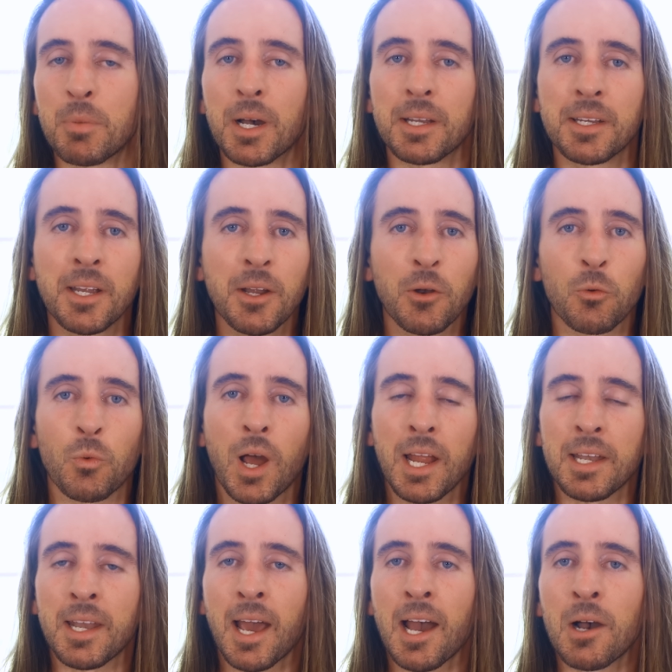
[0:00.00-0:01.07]
but
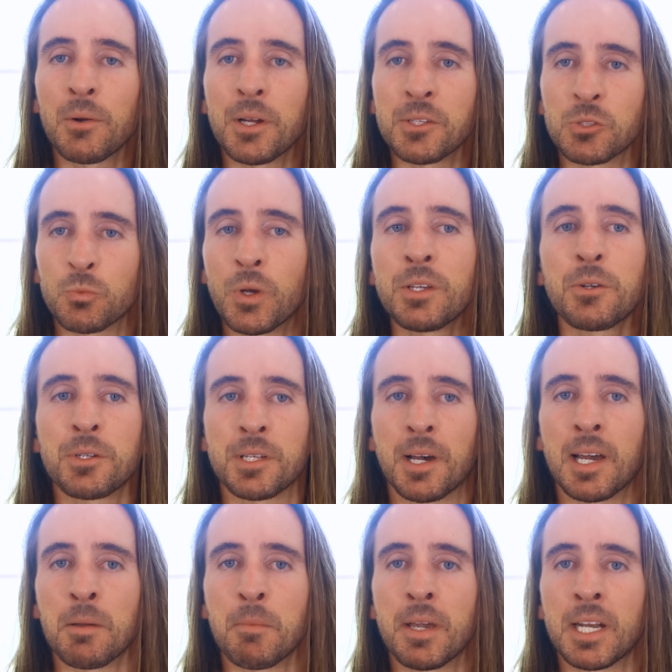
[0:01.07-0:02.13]
right now it's
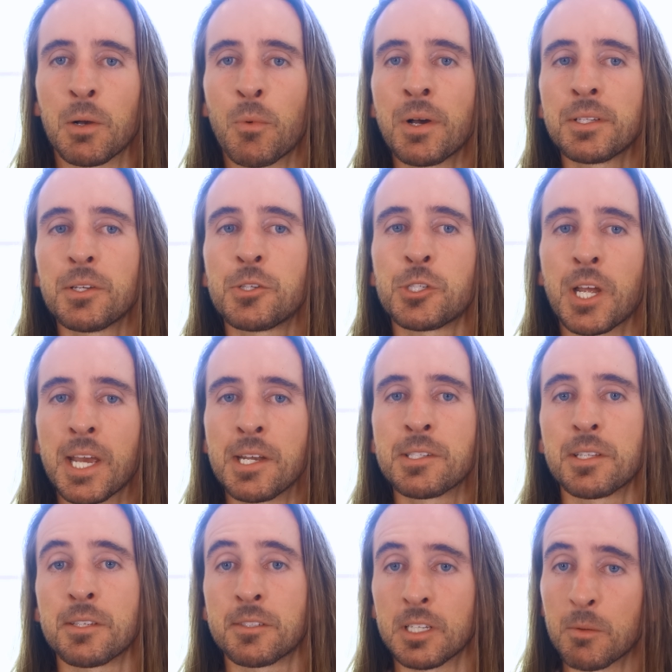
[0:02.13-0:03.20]
wintertime and I want to
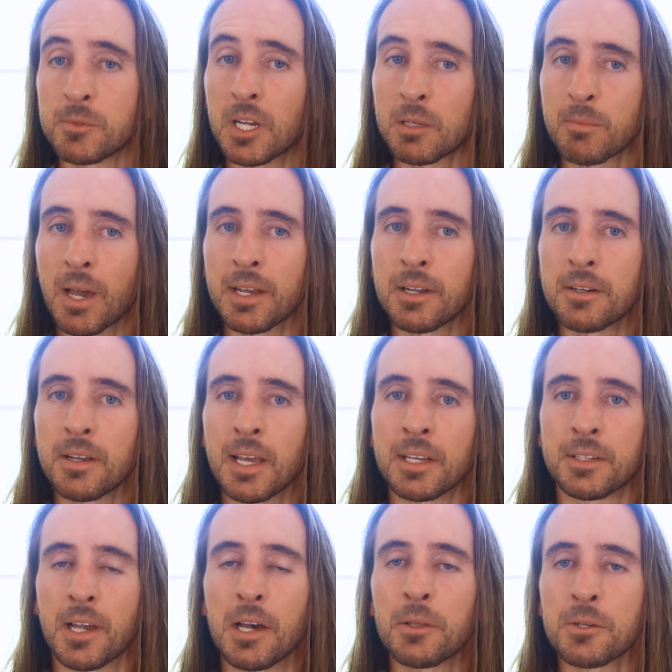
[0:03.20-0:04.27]
change the subject matter
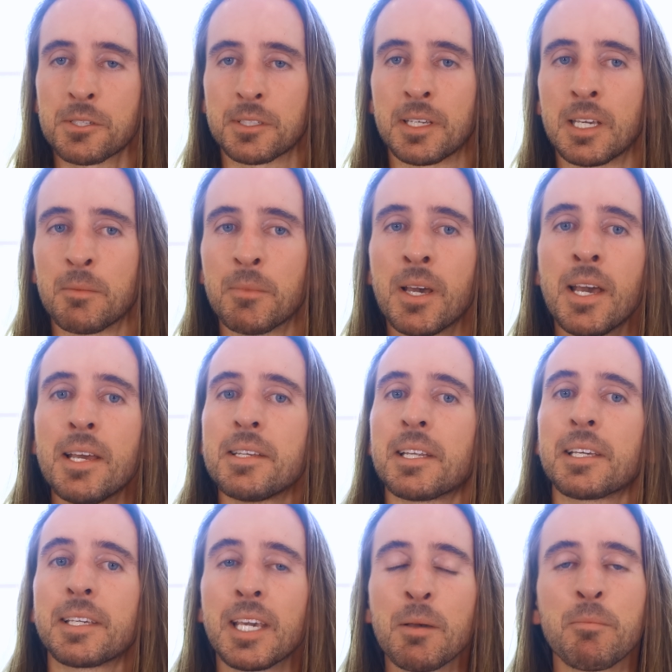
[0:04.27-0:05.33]
and color scheme
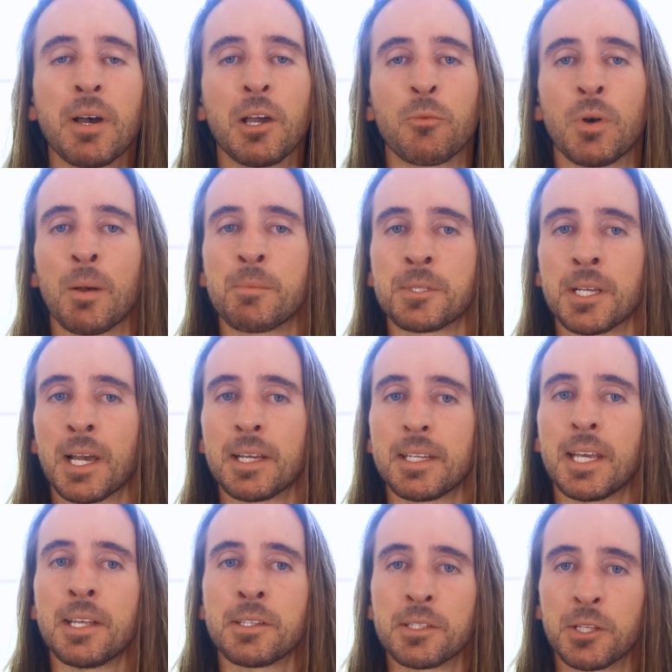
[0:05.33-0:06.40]
to get my website
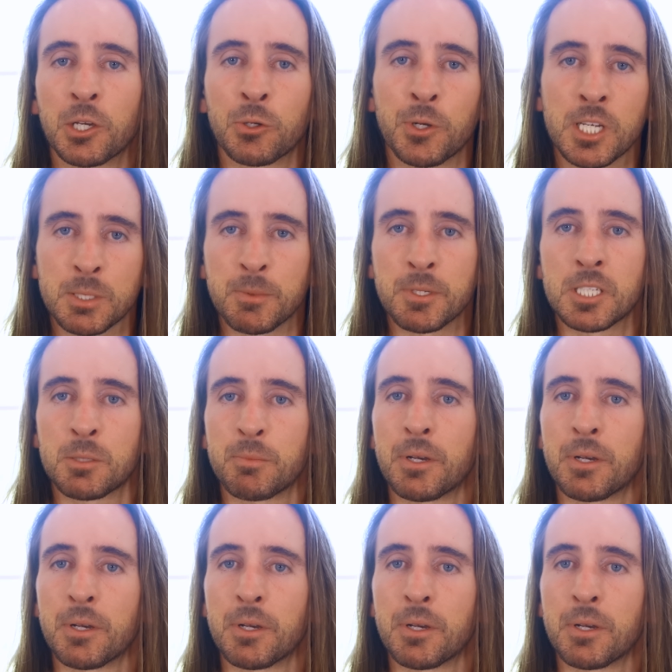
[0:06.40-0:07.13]
into the Christmas